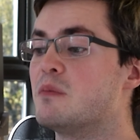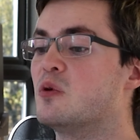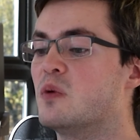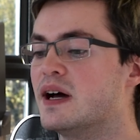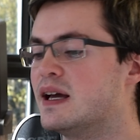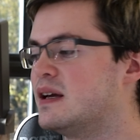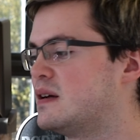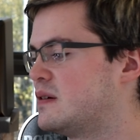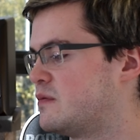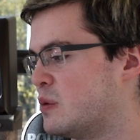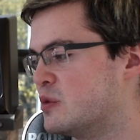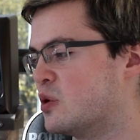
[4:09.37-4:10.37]
away
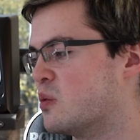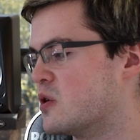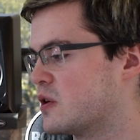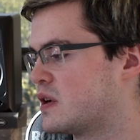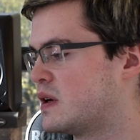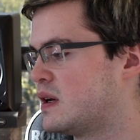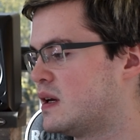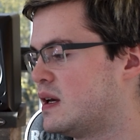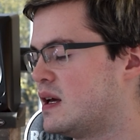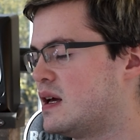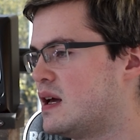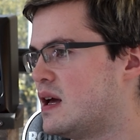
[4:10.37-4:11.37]
from your work
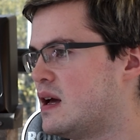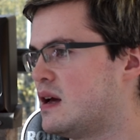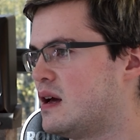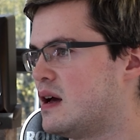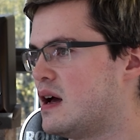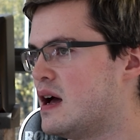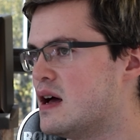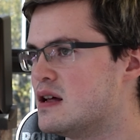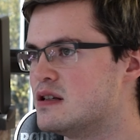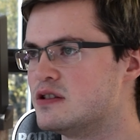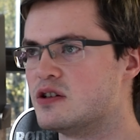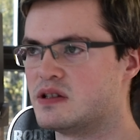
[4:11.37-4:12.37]

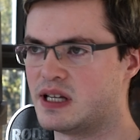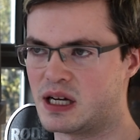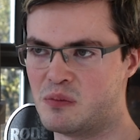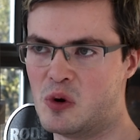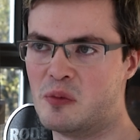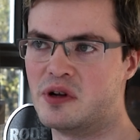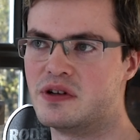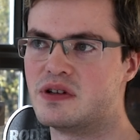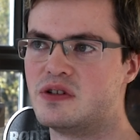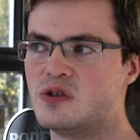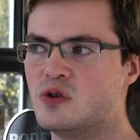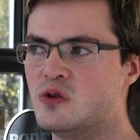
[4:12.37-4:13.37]
and just take a moment
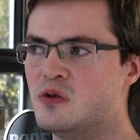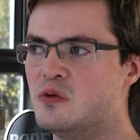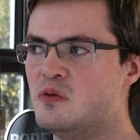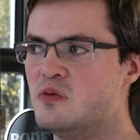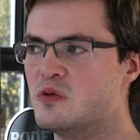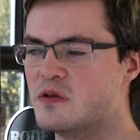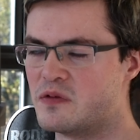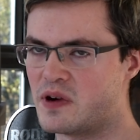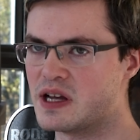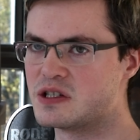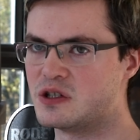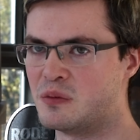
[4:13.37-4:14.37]
to
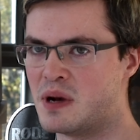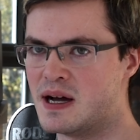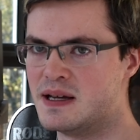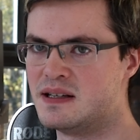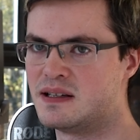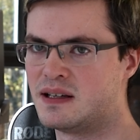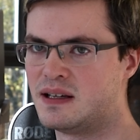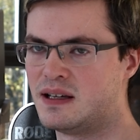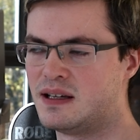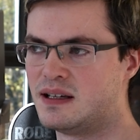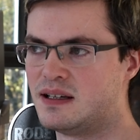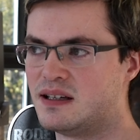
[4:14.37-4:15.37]
refresh your mind
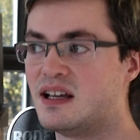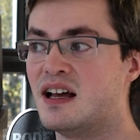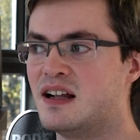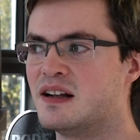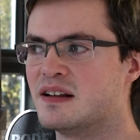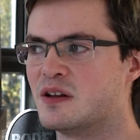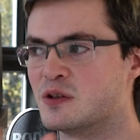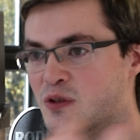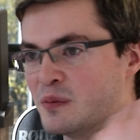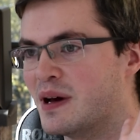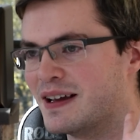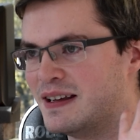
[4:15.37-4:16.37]
and also,
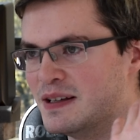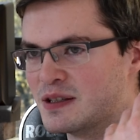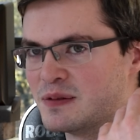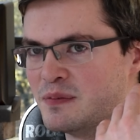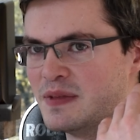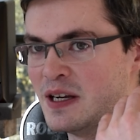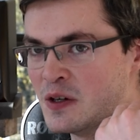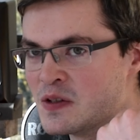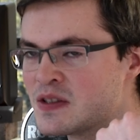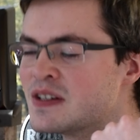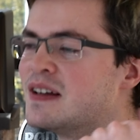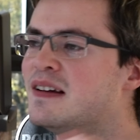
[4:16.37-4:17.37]
in my case,
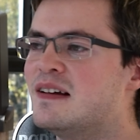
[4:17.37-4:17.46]
ears.